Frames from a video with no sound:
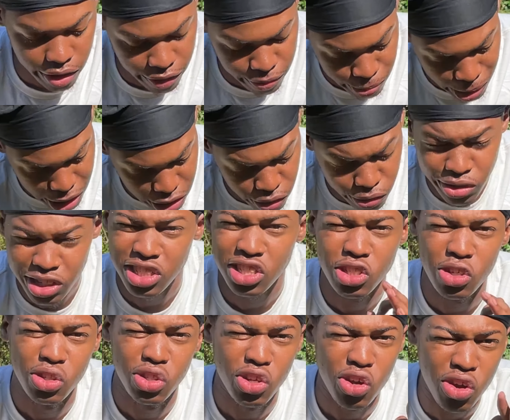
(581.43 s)
man. This is
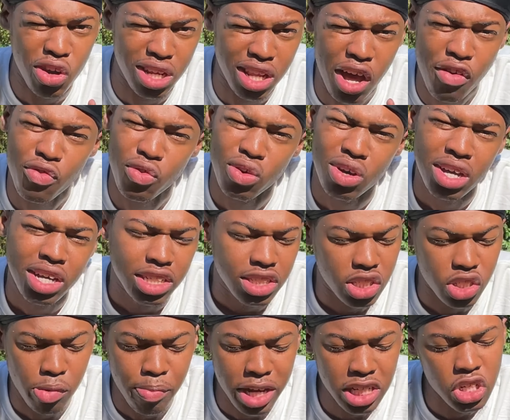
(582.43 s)
the 3rd level.
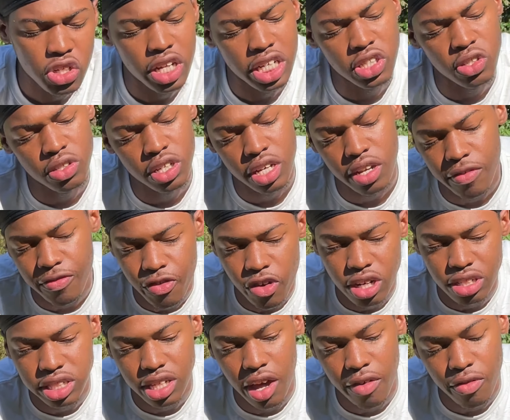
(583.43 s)
So make sure that you did the
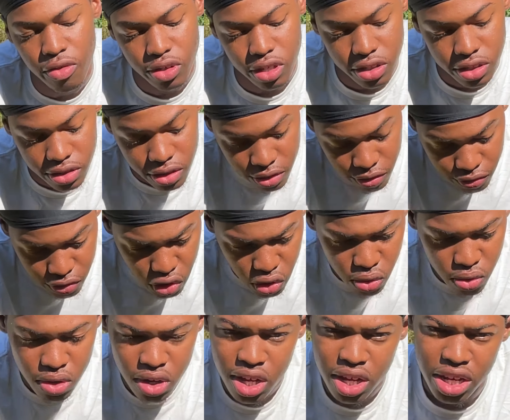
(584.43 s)
1st level, the root,
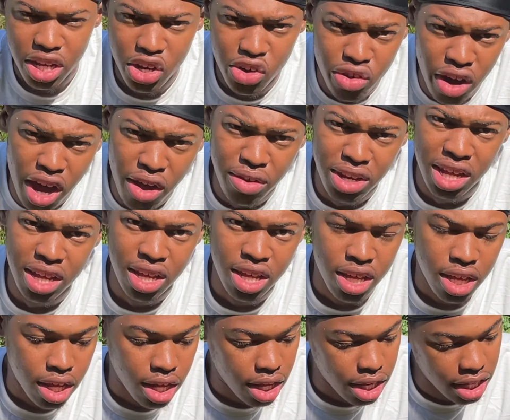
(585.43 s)
the
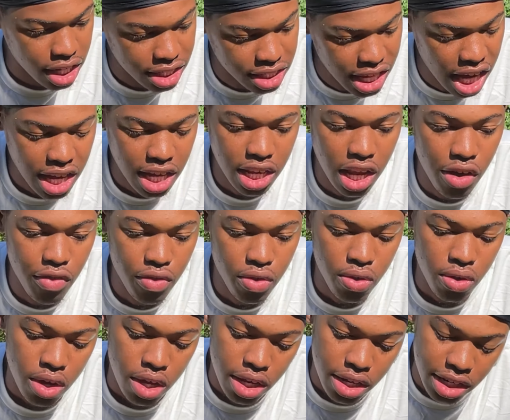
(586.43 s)
grounding. The 2nd level,
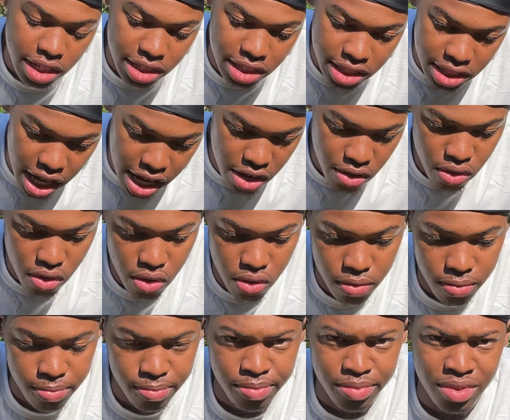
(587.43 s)
the sacral,
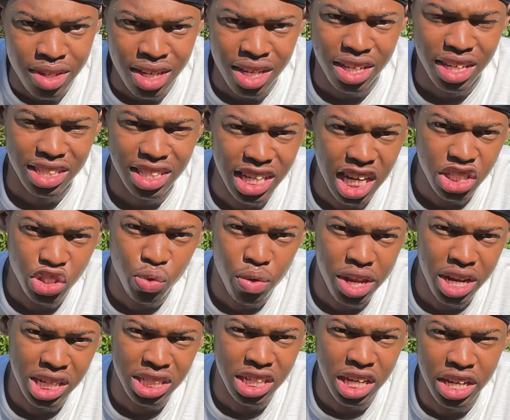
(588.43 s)
the sexual
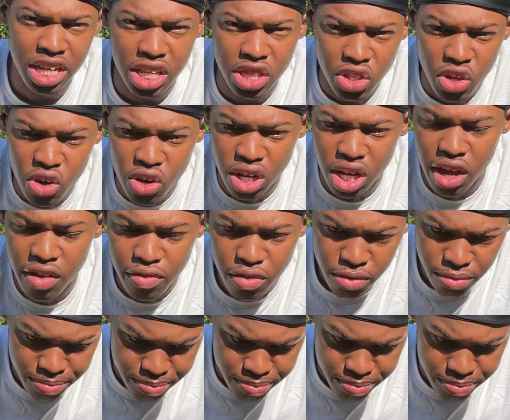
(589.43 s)
energy, and the 3rd level,